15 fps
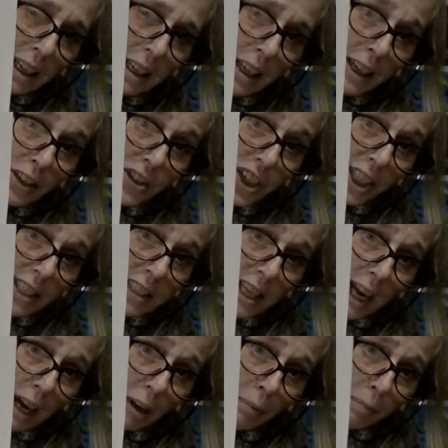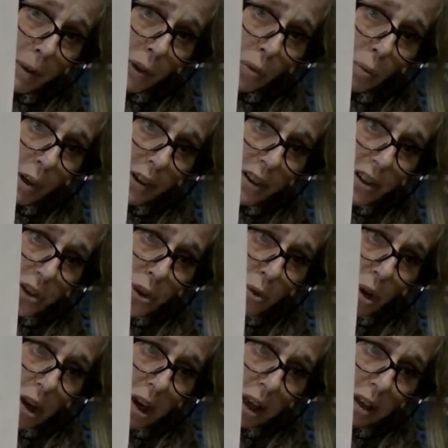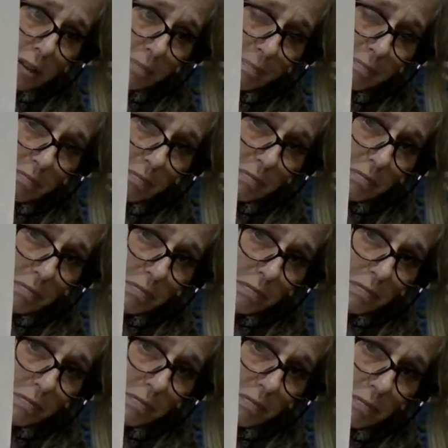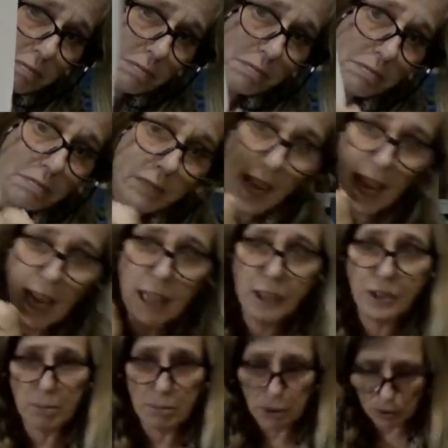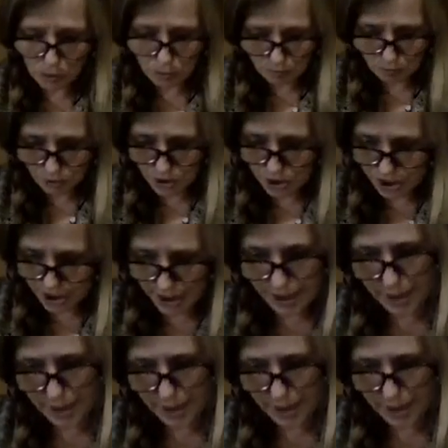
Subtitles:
Let your chickens out. Be as weird as you are. Howl at the moon when you see